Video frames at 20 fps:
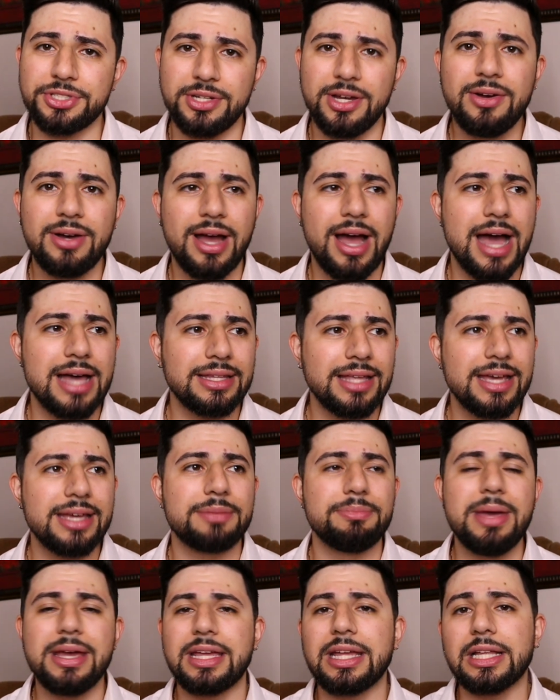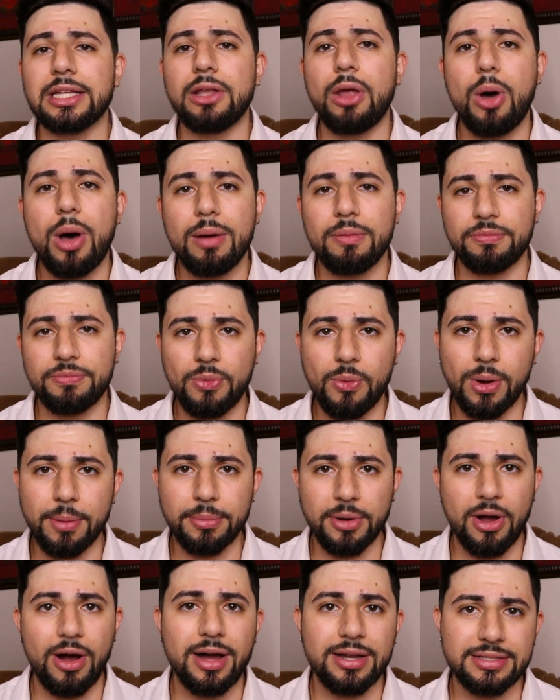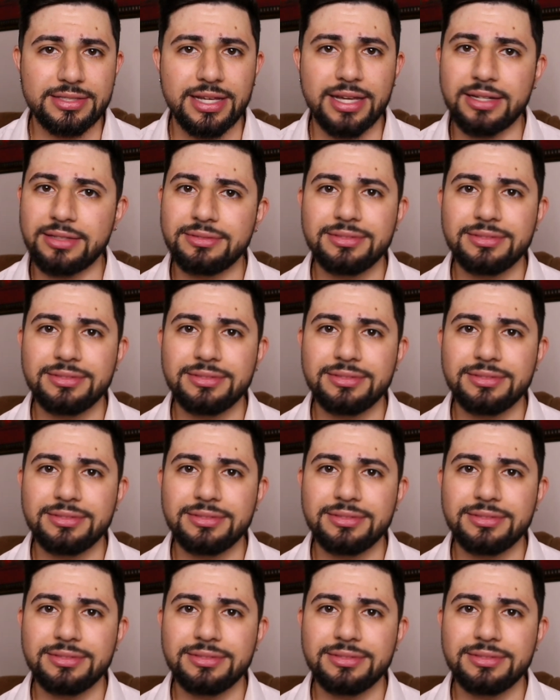You know, I like making long form content